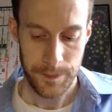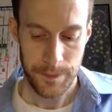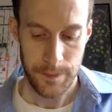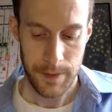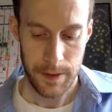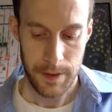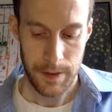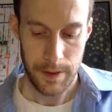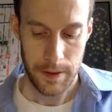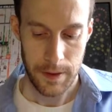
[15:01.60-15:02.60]

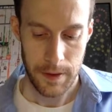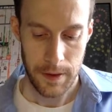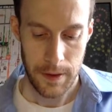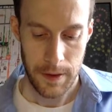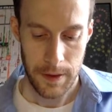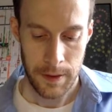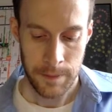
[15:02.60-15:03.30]
(no one is talking)